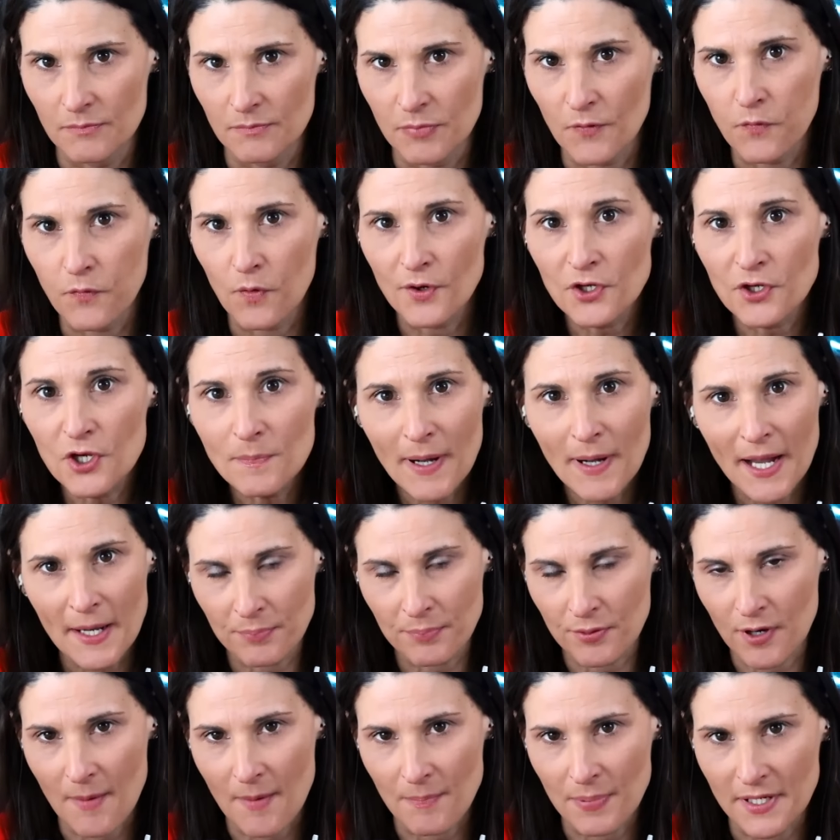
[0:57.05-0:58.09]
before you buy
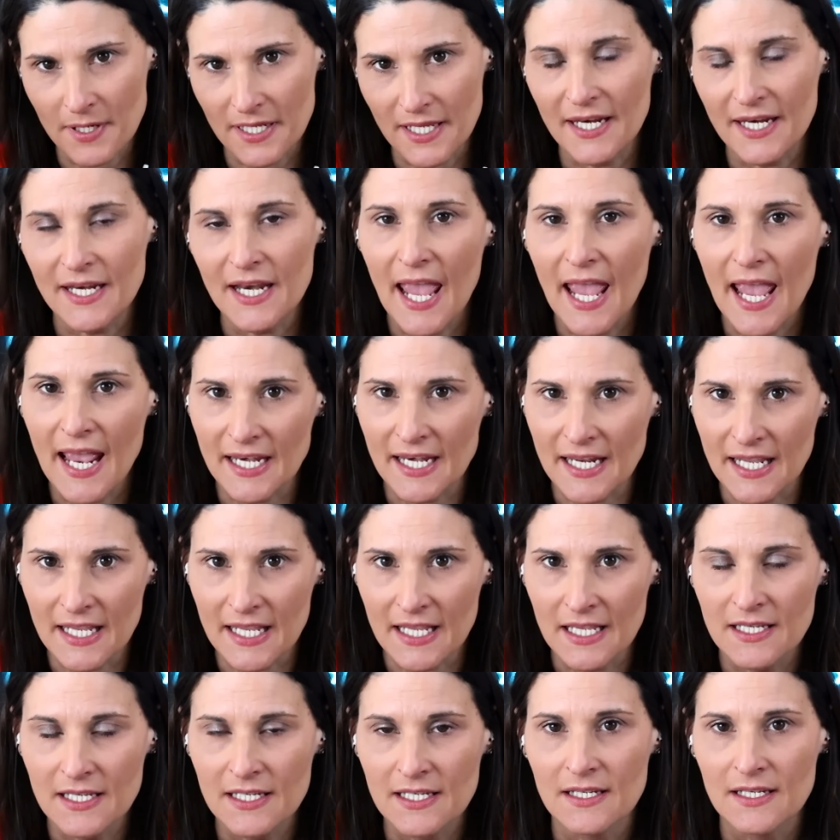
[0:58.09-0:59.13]
property in
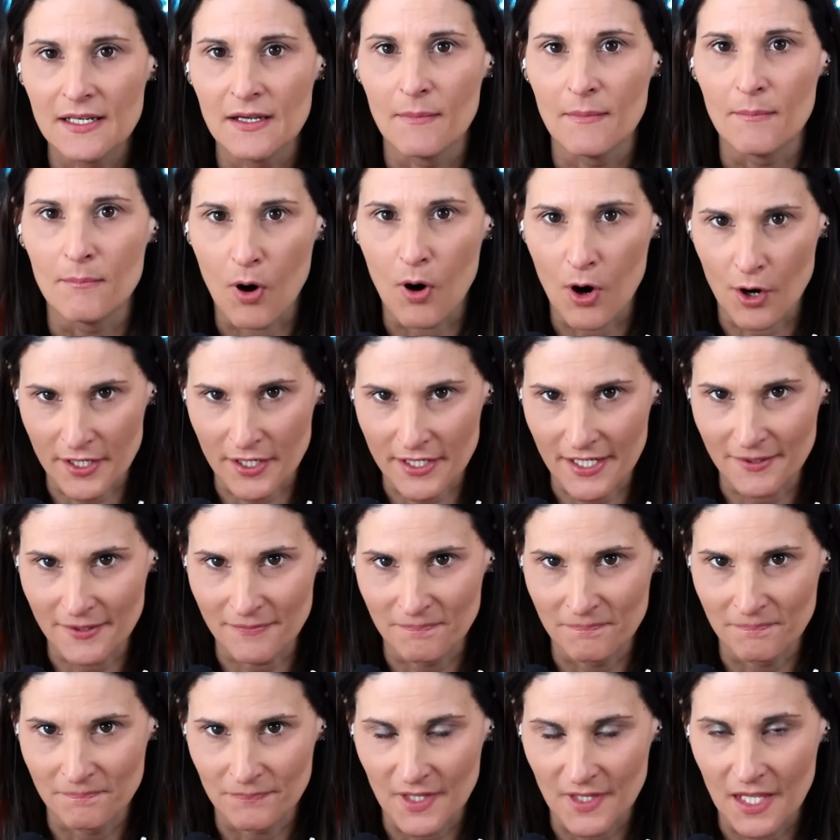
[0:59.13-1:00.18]
any market,
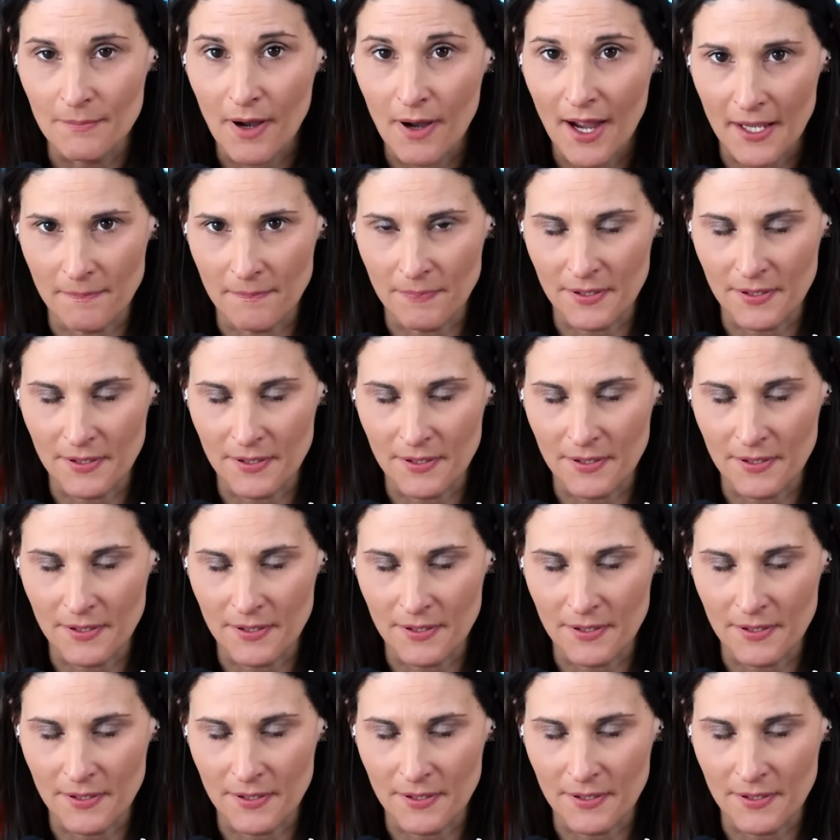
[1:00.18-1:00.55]
in my